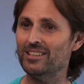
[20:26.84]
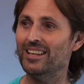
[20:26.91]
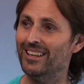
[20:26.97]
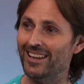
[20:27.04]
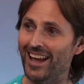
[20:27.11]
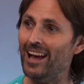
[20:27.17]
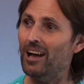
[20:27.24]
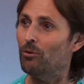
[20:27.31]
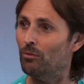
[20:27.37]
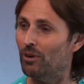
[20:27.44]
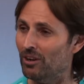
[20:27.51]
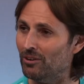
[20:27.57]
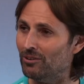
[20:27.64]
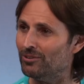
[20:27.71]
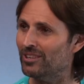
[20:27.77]
in our
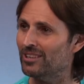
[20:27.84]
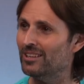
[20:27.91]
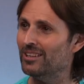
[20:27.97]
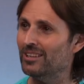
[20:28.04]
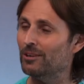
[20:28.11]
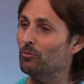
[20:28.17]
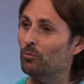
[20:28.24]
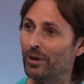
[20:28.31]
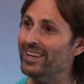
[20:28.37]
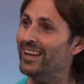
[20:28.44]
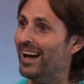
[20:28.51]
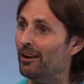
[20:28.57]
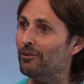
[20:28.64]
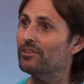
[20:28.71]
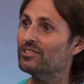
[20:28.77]
world, we
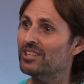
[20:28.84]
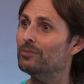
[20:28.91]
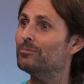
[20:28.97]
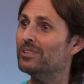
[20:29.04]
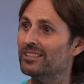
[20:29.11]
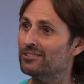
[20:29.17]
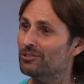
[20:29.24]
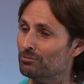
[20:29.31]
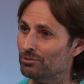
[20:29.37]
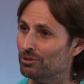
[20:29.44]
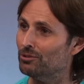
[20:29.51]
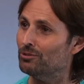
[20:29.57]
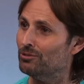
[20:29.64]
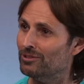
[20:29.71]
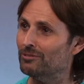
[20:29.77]
are attempting to
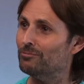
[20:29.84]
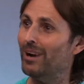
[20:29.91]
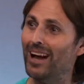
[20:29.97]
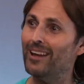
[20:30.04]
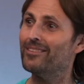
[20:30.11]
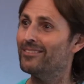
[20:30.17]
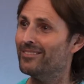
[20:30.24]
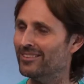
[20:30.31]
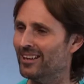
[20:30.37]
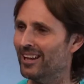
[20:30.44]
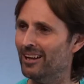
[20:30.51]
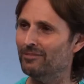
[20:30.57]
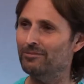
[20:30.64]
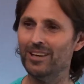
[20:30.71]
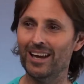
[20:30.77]
rule rather than
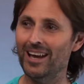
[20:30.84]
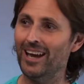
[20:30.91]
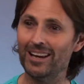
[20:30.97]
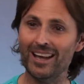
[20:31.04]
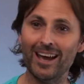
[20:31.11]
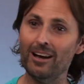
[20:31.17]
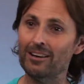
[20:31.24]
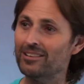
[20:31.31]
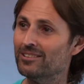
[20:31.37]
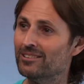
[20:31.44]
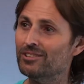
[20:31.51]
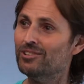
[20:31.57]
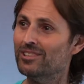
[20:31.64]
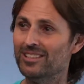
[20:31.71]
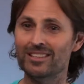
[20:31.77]
love, and our
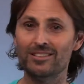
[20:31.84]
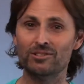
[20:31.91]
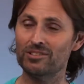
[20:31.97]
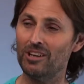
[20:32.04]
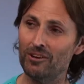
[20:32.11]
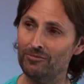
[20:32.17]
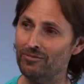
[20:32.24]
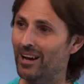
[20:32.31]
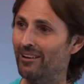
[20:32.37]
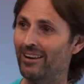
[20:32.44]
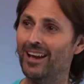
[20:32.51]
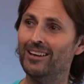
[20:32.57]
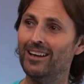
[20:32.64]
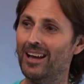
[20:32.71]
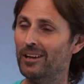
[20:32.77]
condition is so far
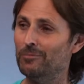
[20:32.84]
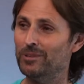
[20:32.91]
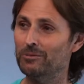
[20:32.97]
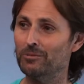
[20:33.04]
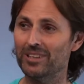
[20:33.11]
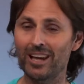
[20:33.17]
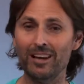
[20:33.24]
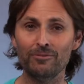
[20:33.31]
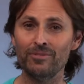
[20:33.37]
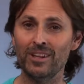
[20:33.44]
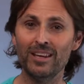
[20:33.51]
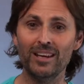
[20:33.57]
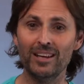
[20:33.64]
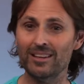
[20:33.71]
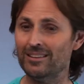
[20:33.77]
out of harmony with love
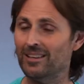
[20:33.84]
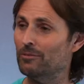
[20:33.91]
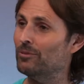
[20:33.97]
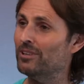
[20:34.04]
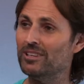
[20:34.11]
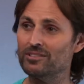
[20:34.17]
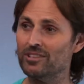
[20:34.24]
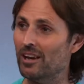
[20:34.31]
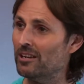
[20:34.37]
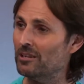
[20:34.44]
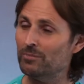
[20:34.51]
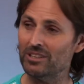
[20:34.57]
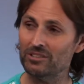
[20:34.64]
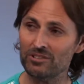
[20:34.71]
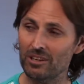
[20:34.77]
that there's going to
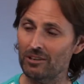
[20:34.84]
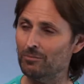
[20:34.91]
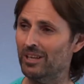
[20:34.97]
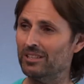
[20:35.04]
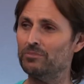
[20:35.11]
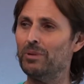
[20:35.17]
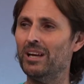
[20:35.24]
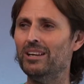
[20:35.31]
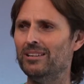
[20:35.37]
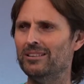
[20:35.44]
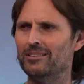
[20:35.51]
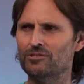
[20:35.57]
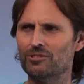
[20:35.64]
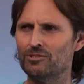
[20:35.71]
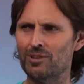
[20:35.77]
be so much pain
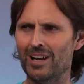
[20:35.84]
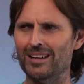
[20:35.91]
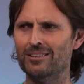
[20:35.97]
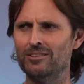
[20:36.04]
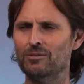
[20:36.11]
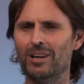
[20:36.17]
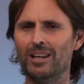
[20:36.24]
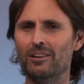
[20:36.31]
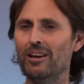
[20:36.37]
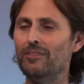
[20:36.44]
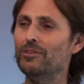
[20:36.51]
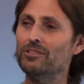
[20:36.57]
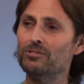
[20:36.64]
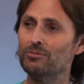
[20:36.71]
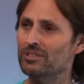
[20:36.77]
that's attracted to our
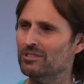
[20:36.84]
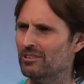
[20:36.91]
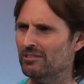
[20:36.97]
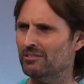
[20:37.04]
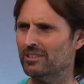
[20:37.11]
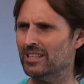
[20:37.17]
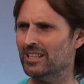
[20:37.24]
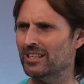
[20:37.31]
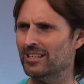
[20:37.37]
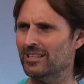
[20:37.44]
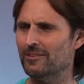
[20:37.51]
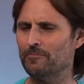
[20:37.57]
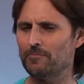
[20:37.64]
life as a result. Yeah.